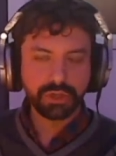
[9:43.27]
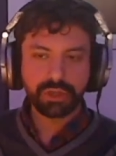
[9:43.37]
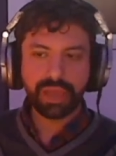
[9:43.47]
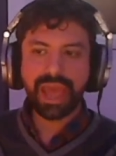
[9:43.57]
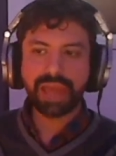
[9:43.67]

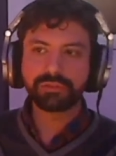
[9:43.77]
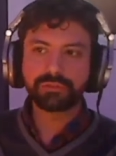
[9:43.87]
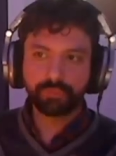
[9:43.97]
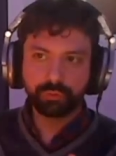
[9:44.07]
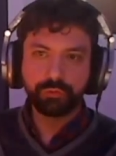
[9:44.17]
and
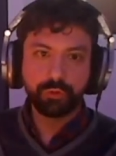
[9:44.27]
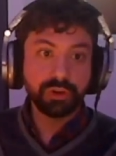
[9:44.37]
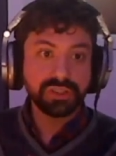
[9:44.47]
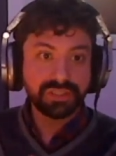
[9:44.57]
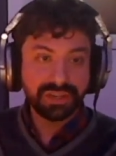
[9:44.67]
to
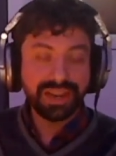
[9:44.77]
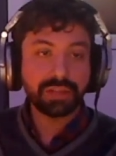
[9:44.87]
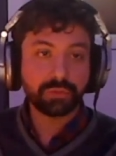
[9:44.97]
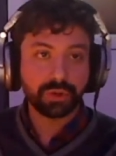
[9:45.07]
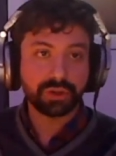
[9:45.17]
force the
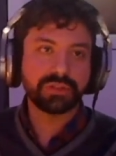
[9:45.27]
network,